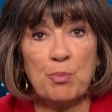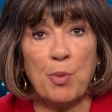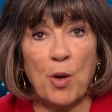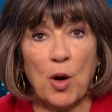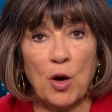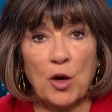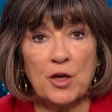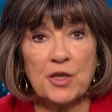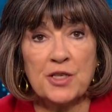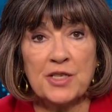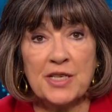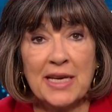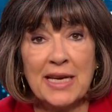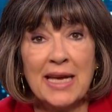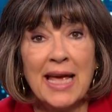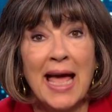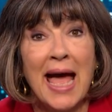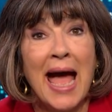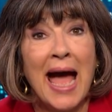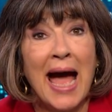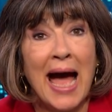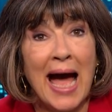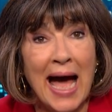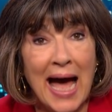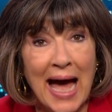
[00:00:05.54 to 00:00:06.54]
policy,
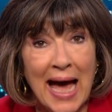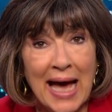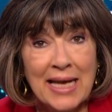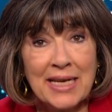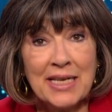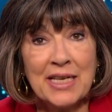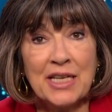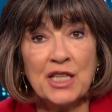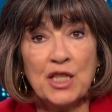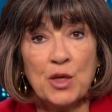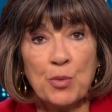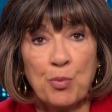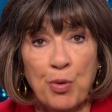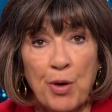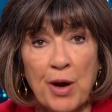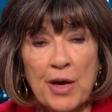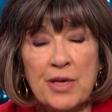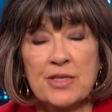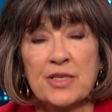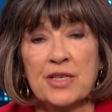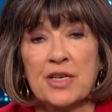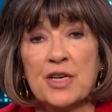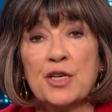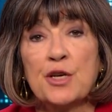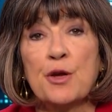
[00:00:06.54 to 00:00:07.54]
handing the
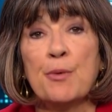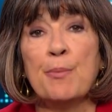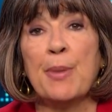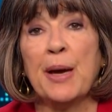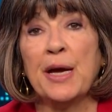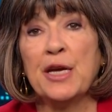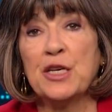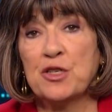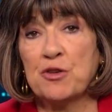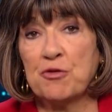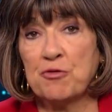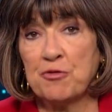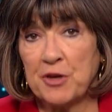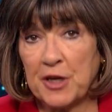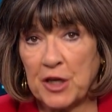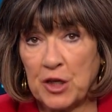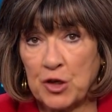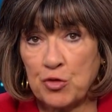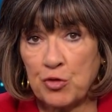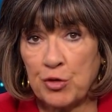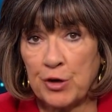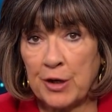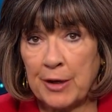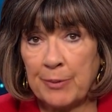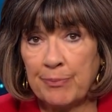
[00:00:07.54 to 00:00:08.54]
president a major
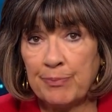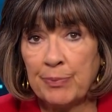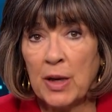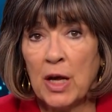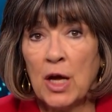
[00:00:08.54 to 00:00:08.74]
victory.